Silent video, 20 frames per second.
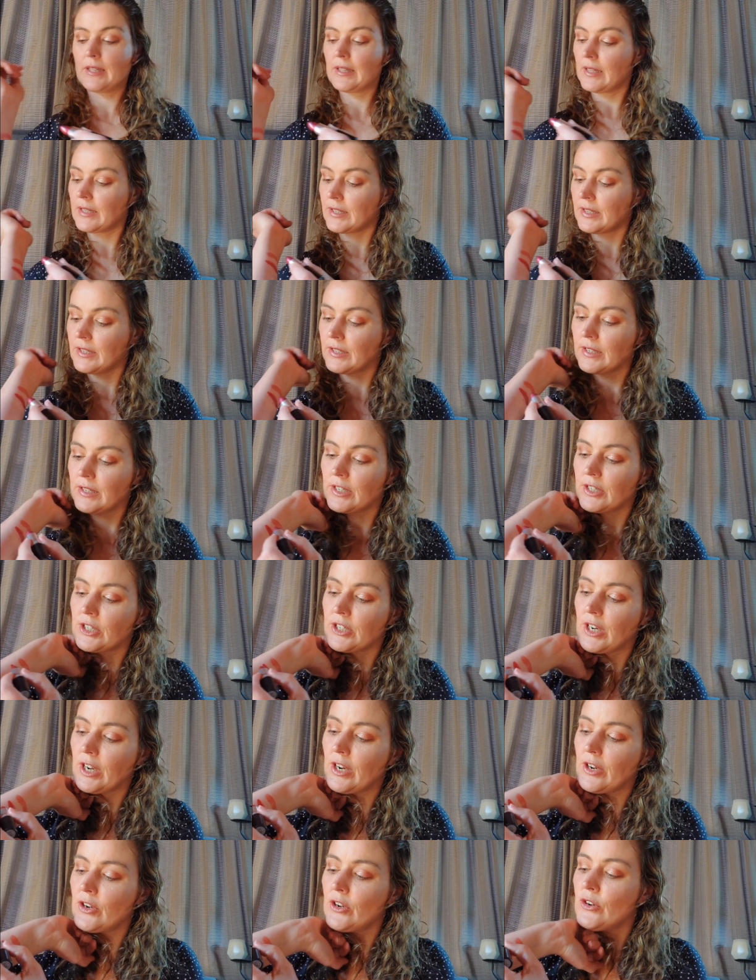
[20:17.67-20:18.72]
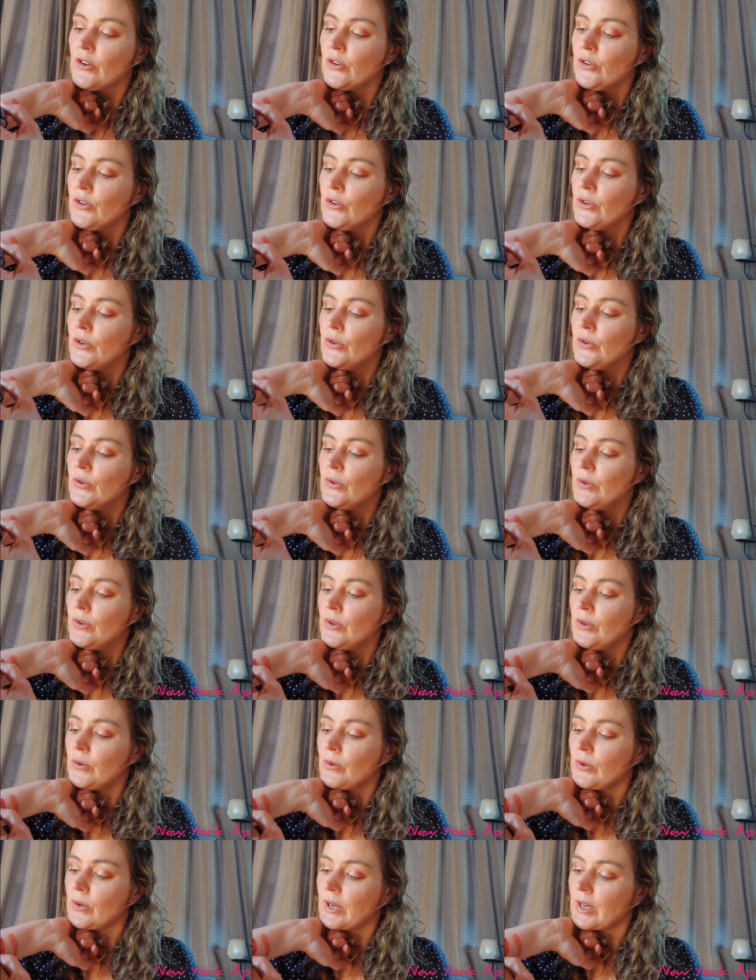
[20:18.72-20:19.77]
This is in the shade New
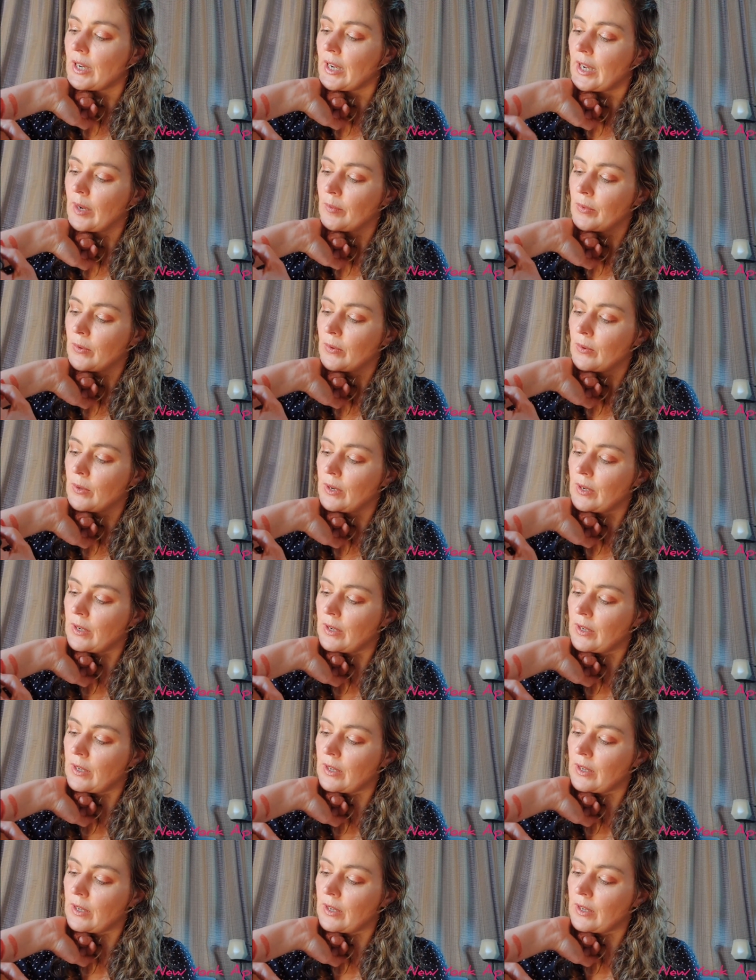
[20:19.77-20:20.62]
York Apple.